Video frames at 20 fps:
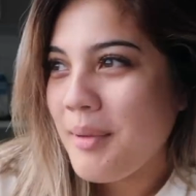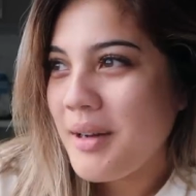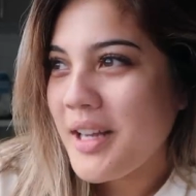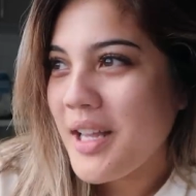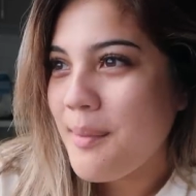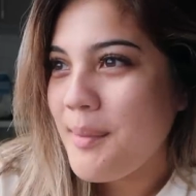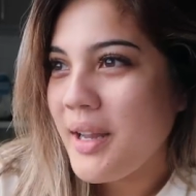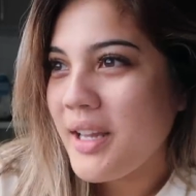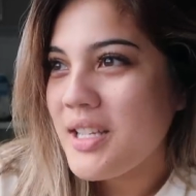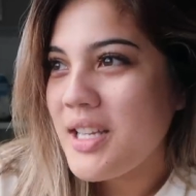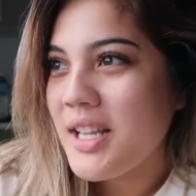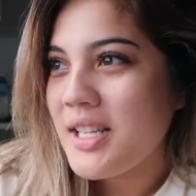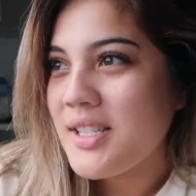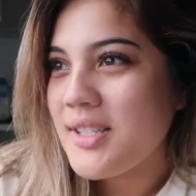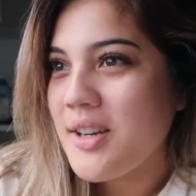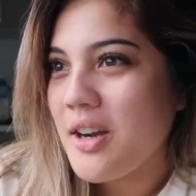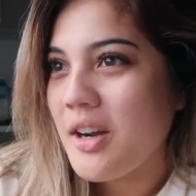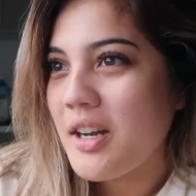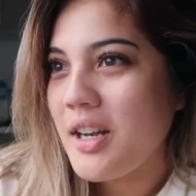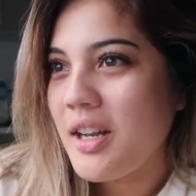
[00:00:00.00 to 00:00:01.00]
I'm gonna get my day
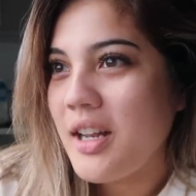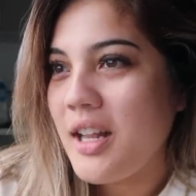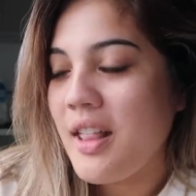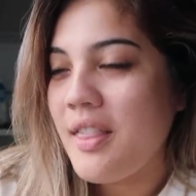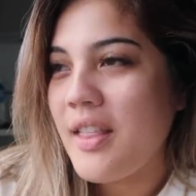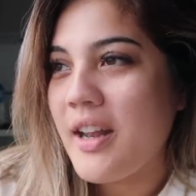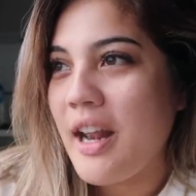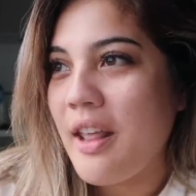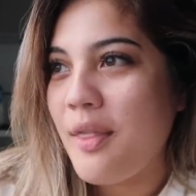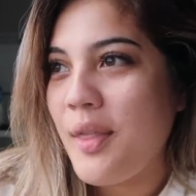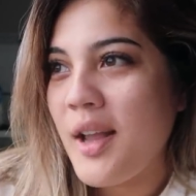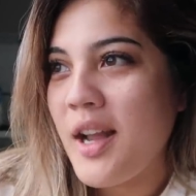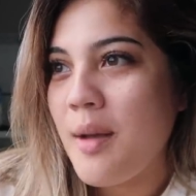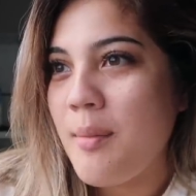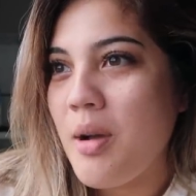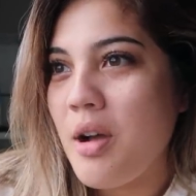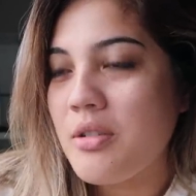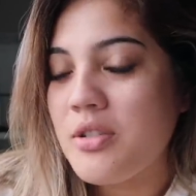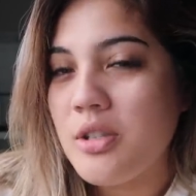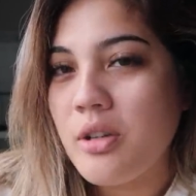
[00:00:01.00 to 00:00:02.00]
started, and then I think
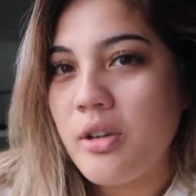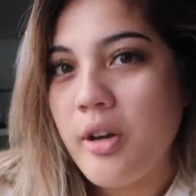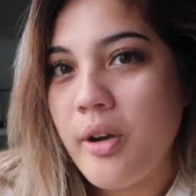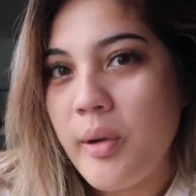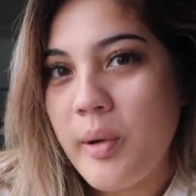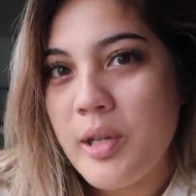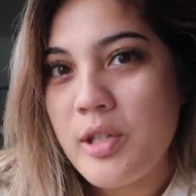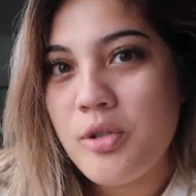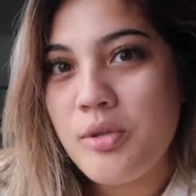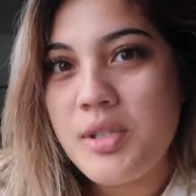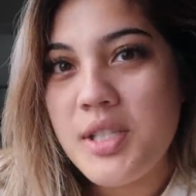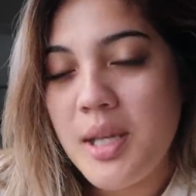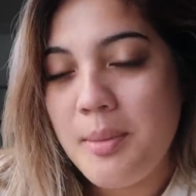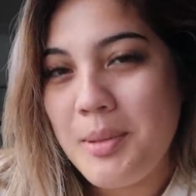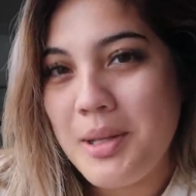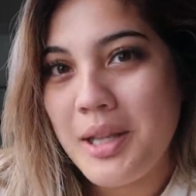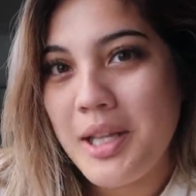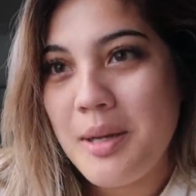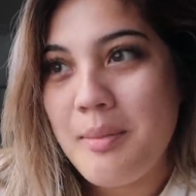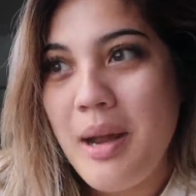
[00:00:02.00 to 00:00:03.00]
I'm also going to
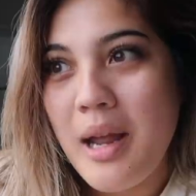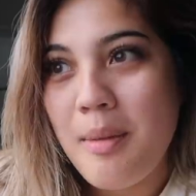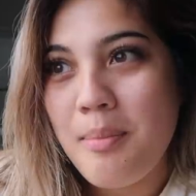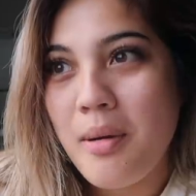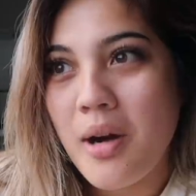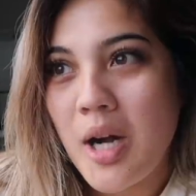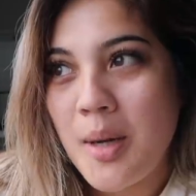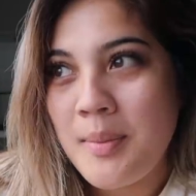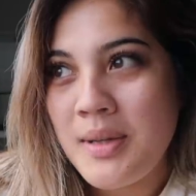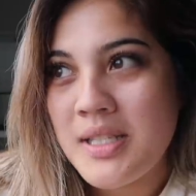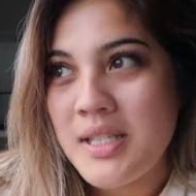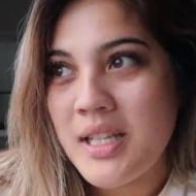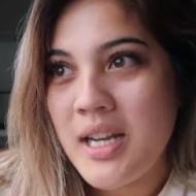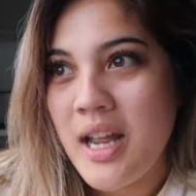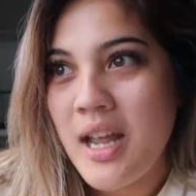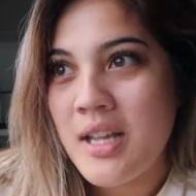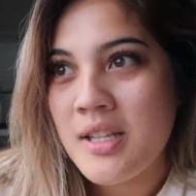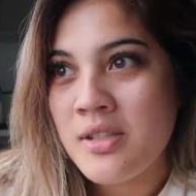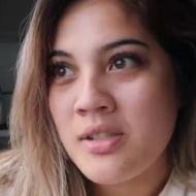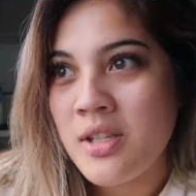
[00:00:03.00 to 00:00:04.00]
deep clean my apartment
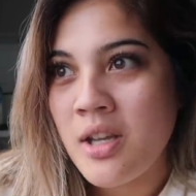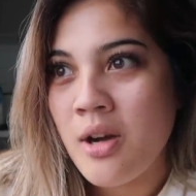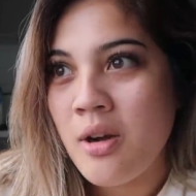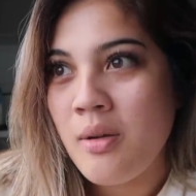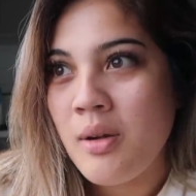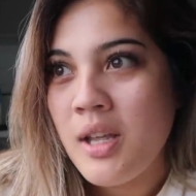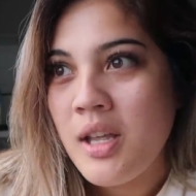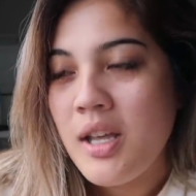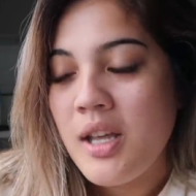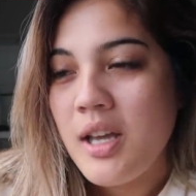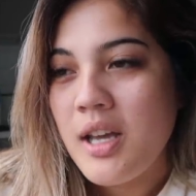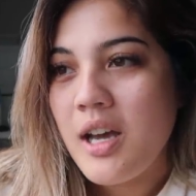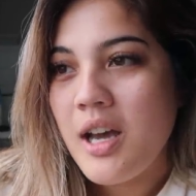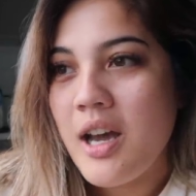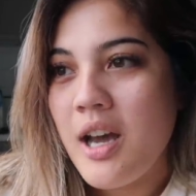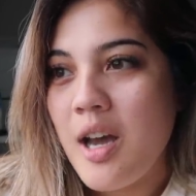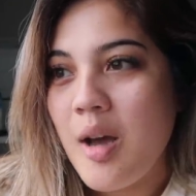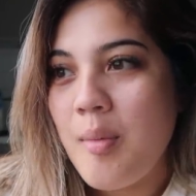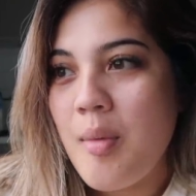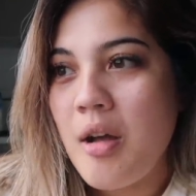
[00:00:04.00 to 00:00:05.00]
today. So
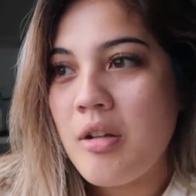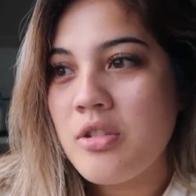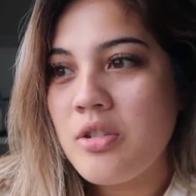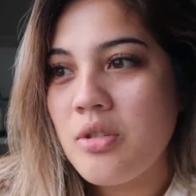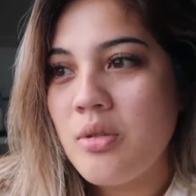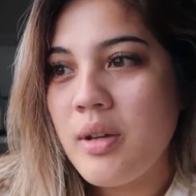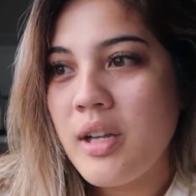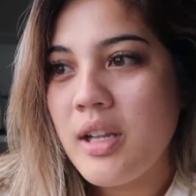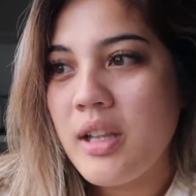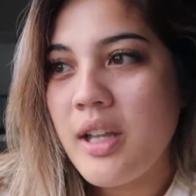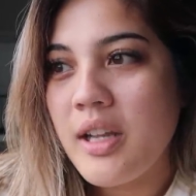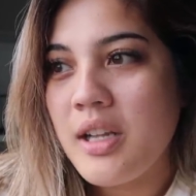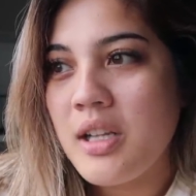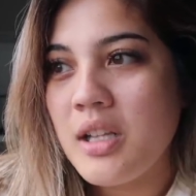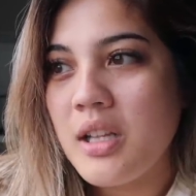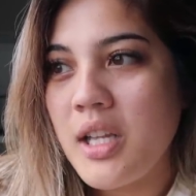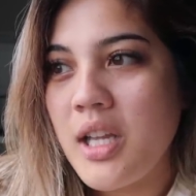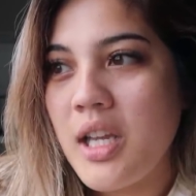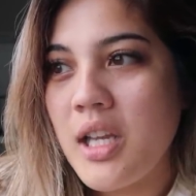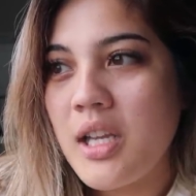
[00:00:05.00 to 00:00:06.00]
um, I'll do a like
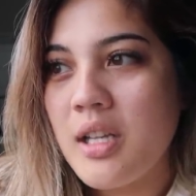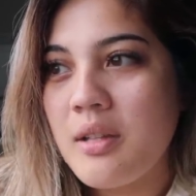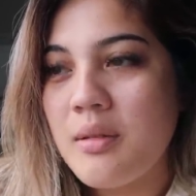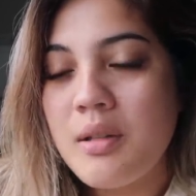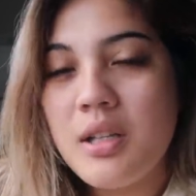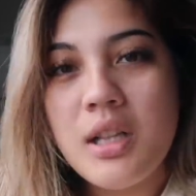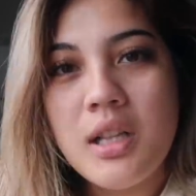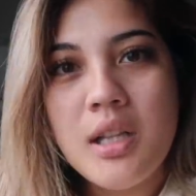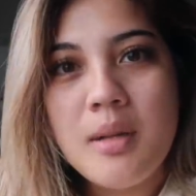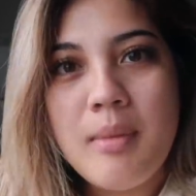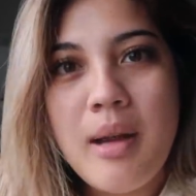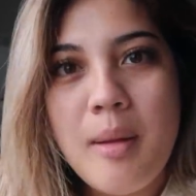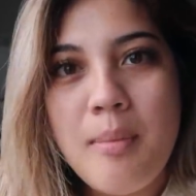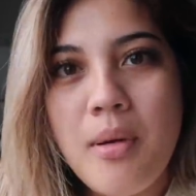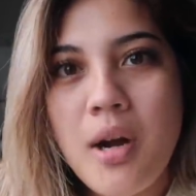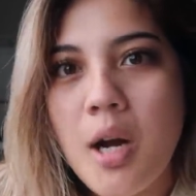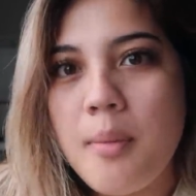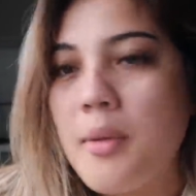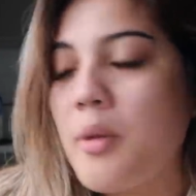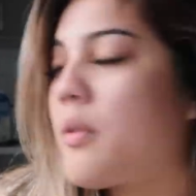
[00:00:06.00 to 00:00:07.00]
clean clean my
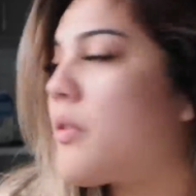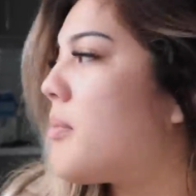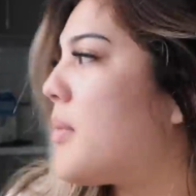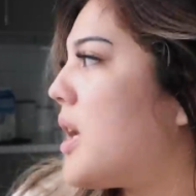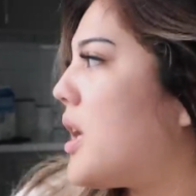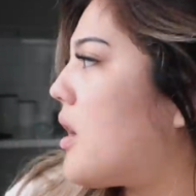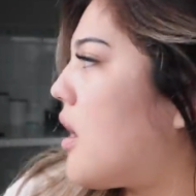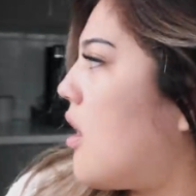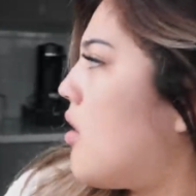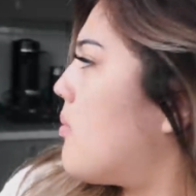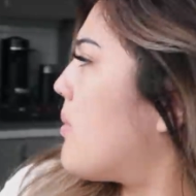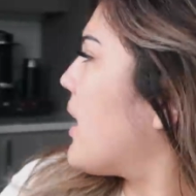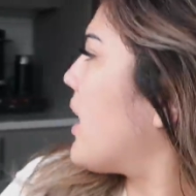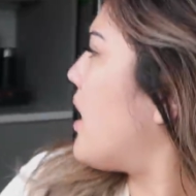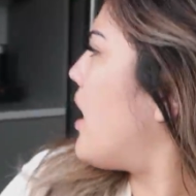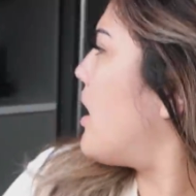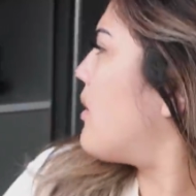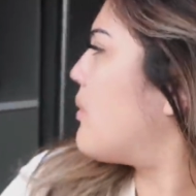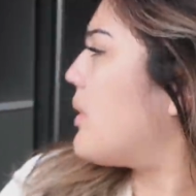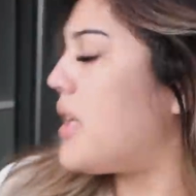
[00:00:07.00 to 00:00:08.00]
apartment with me. Oh my
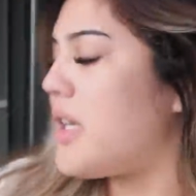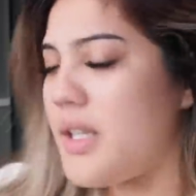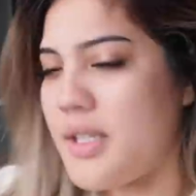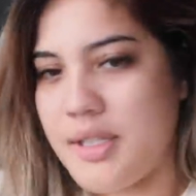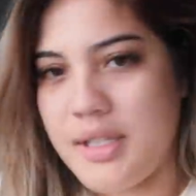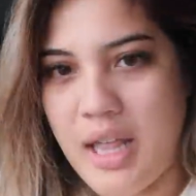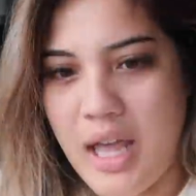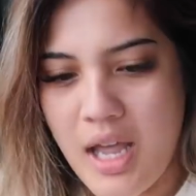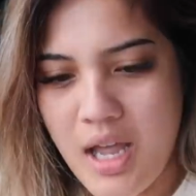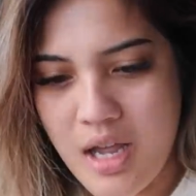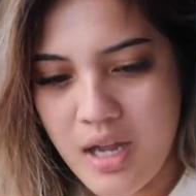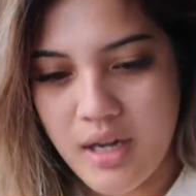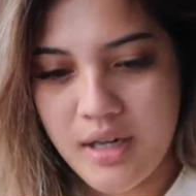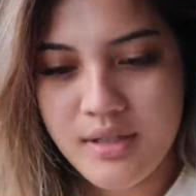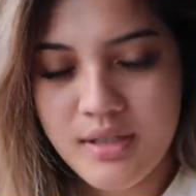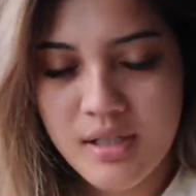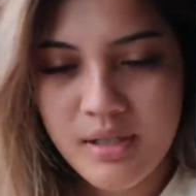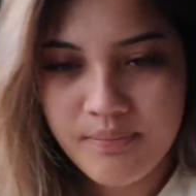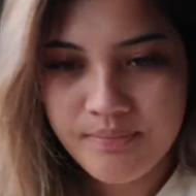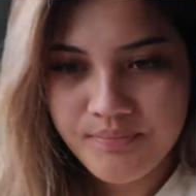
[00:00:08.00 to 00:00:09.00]
god, what is
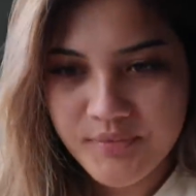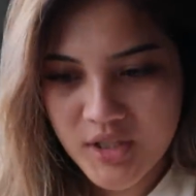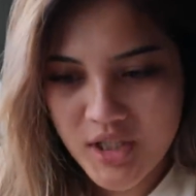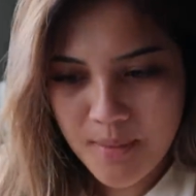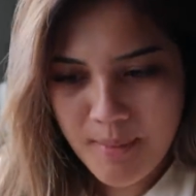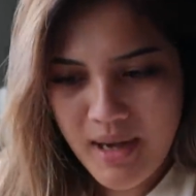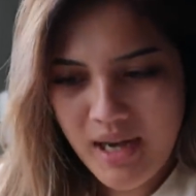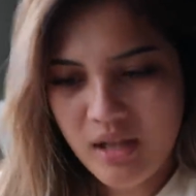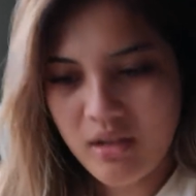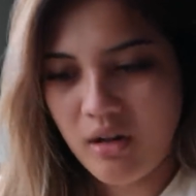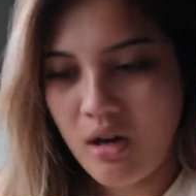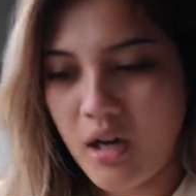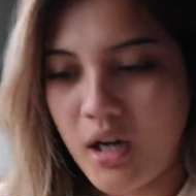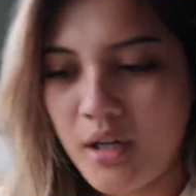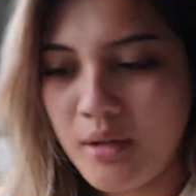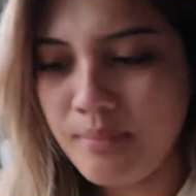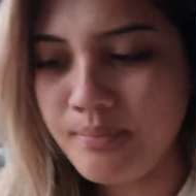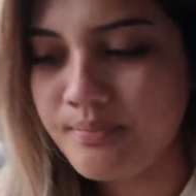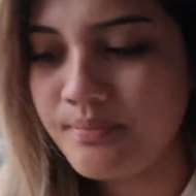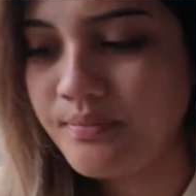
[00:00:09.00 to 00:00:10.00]
that? Is that my
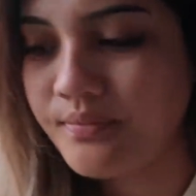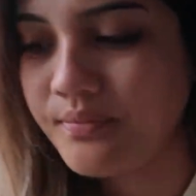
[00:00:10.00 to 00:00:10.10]
alarm?